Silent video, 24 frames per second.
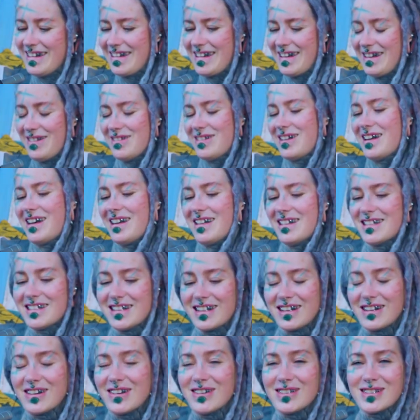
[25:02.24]
And I
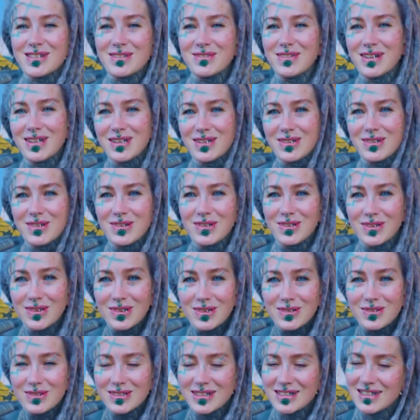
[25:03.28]
think also when you
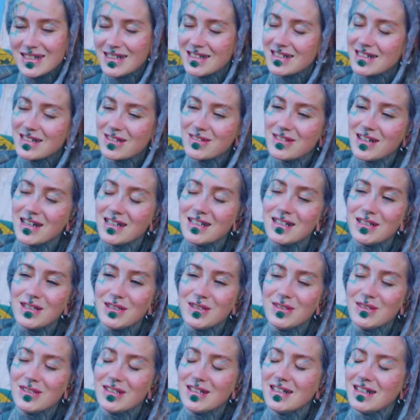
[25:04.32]
cook with this
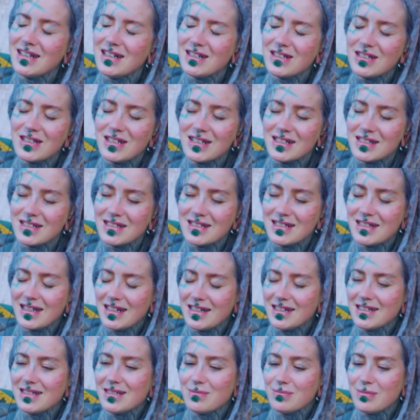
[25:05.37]
gratitude, it just
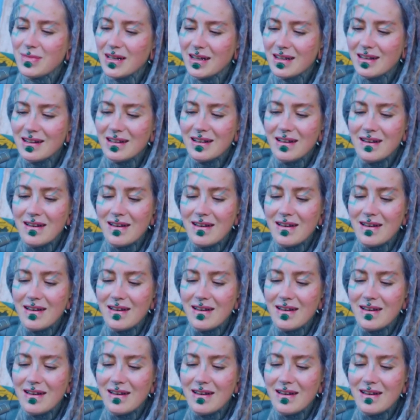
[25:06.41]
tastes better.